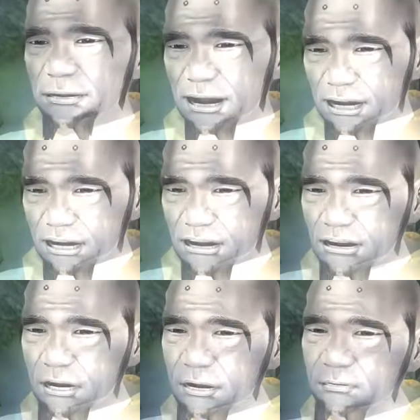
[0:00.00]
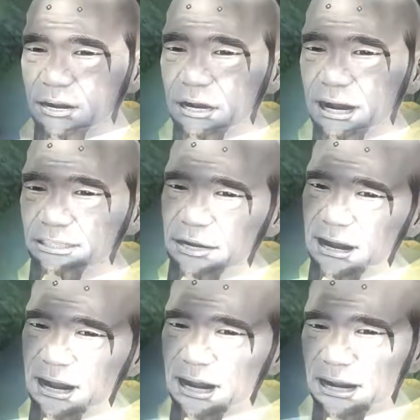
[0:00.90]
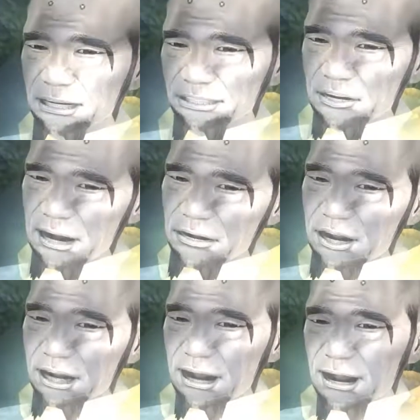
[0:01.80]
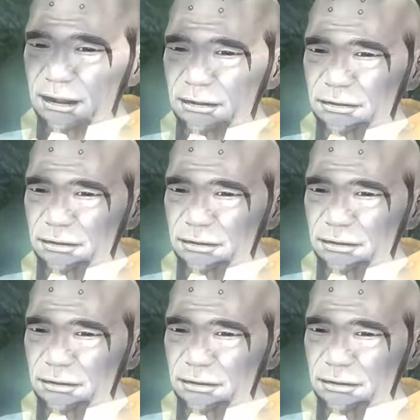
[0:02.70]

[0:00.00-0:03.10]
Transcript: The power of the water dragon is divine.